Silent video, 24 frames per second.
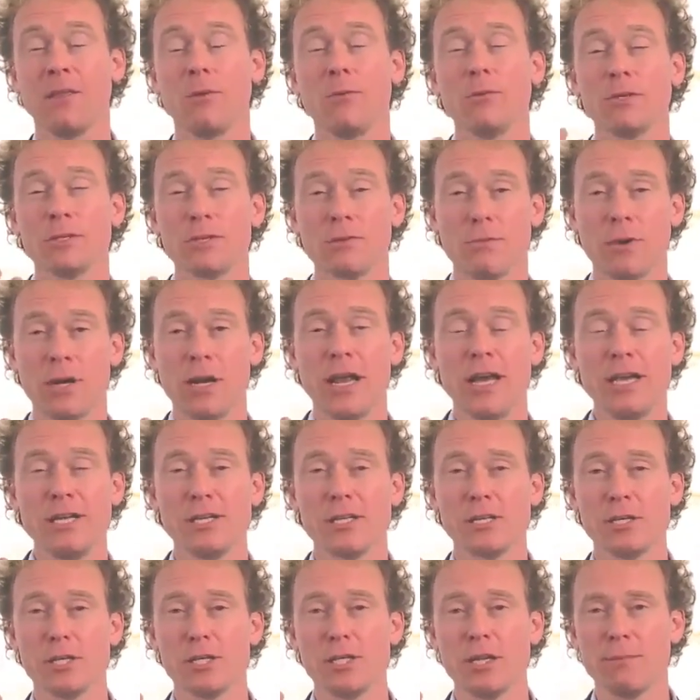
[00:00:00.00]
that there was a
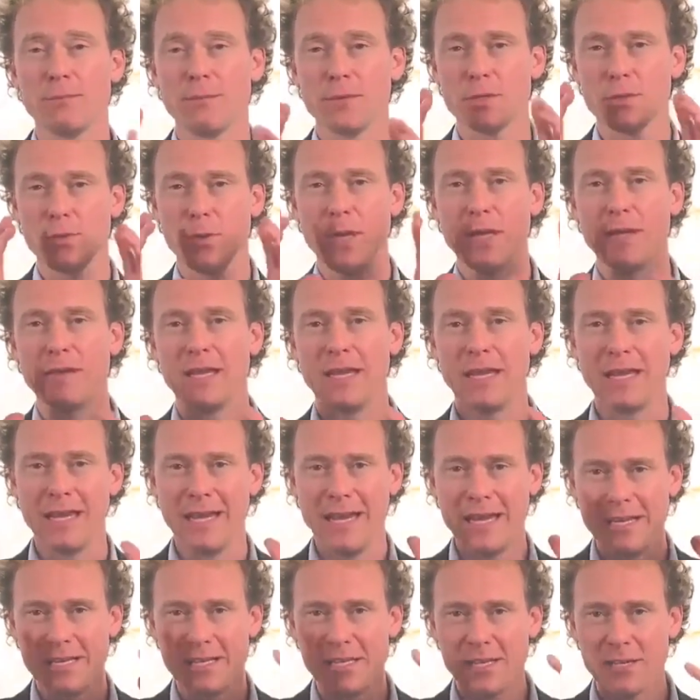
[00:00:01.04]
relationship between the
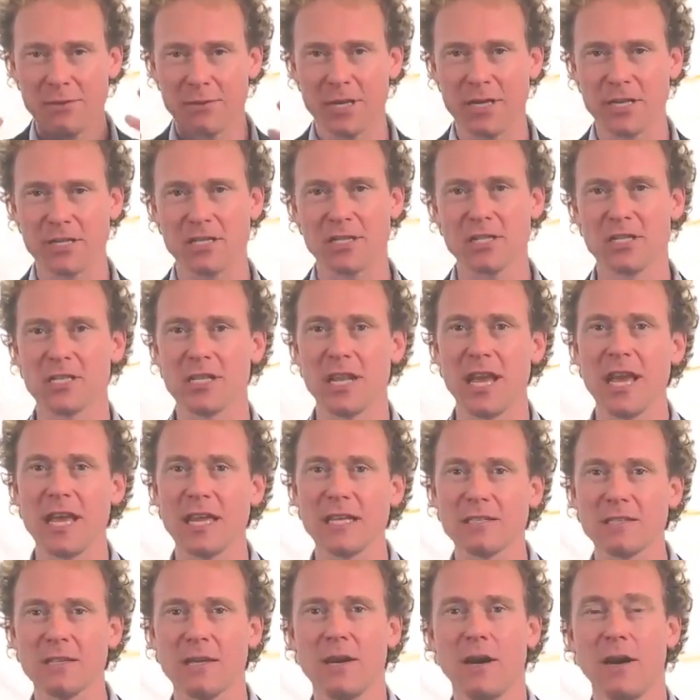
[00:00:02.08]
interior
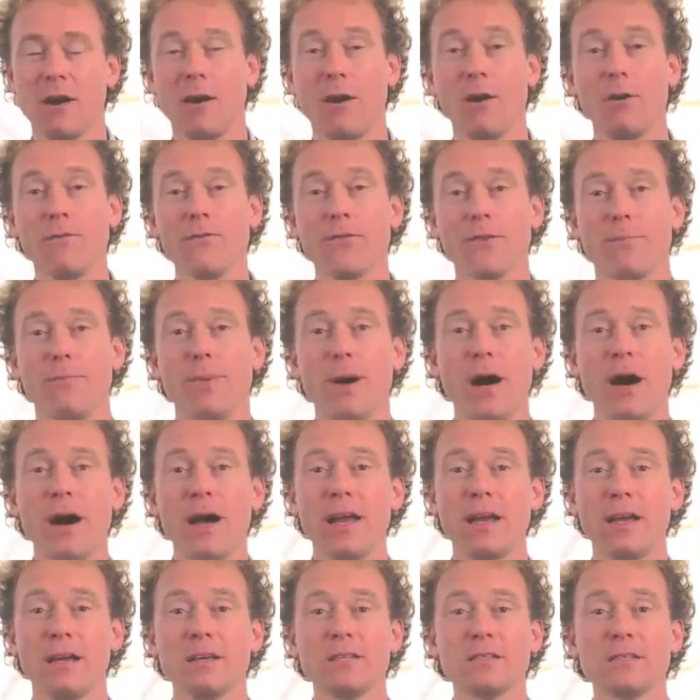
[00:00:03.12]
state of the
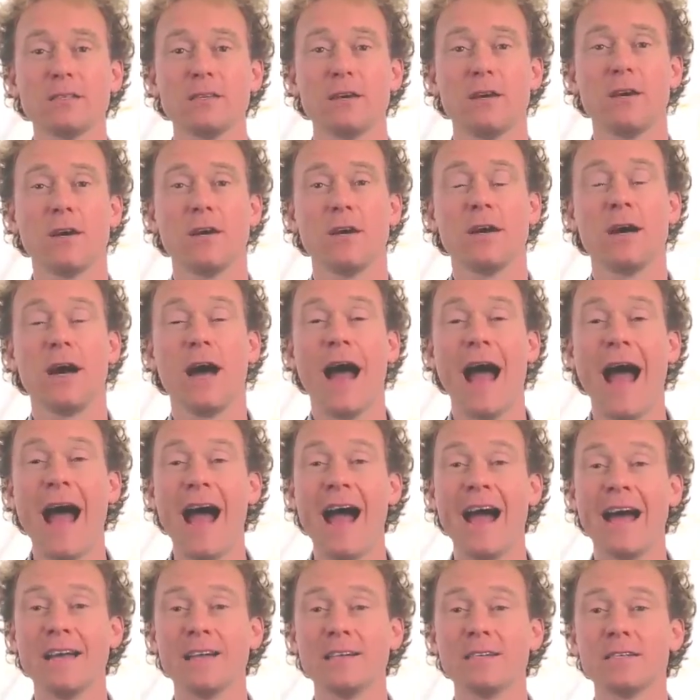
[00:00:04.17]
pilot
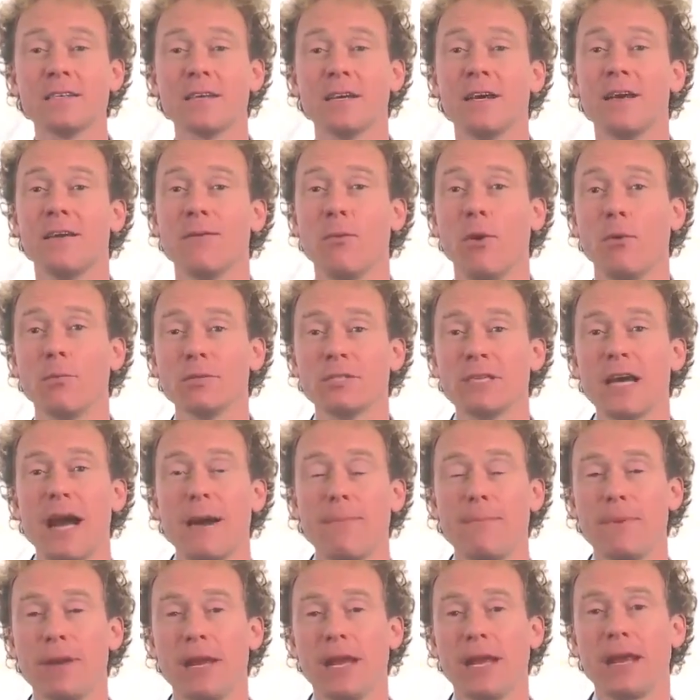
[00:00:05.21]
and what was
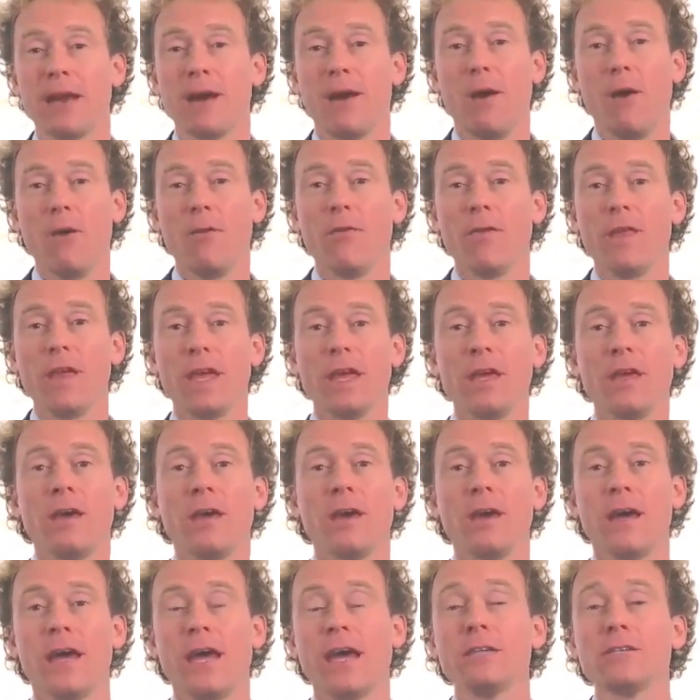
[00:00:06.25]
happening on the
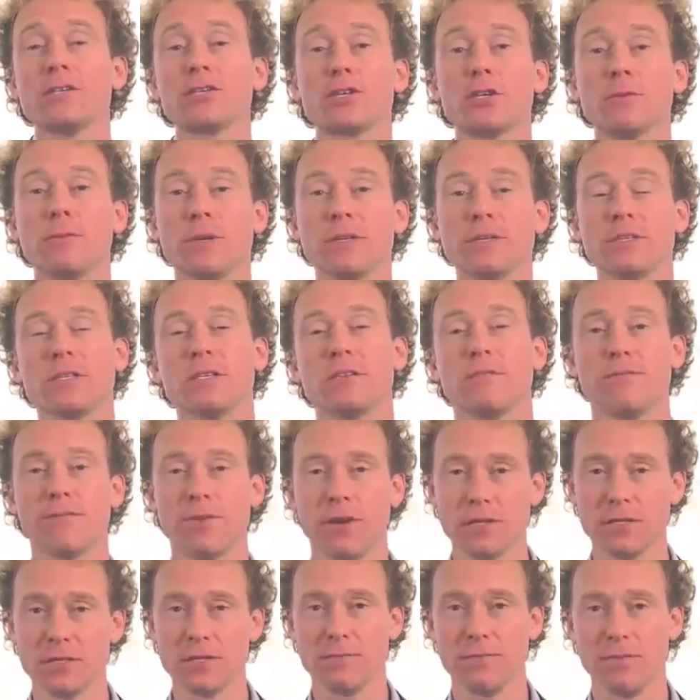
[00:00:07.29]
instruments in
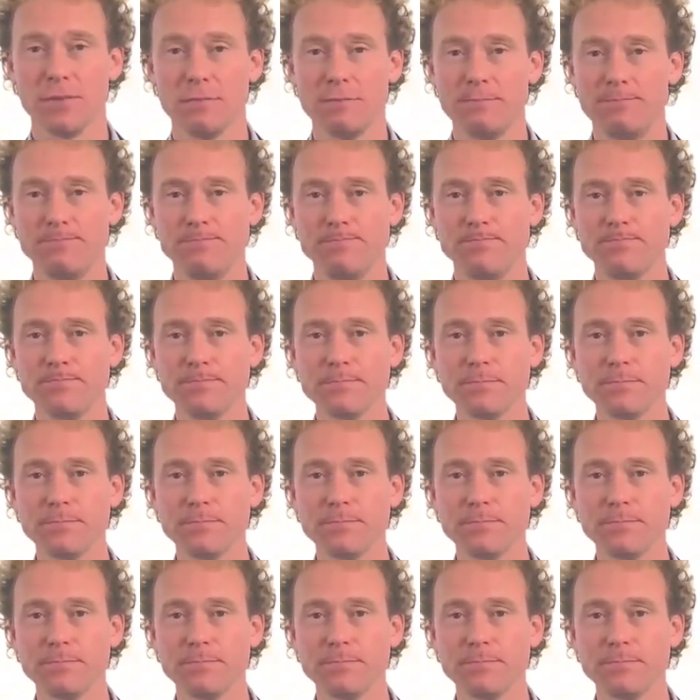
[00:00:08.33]
front of them.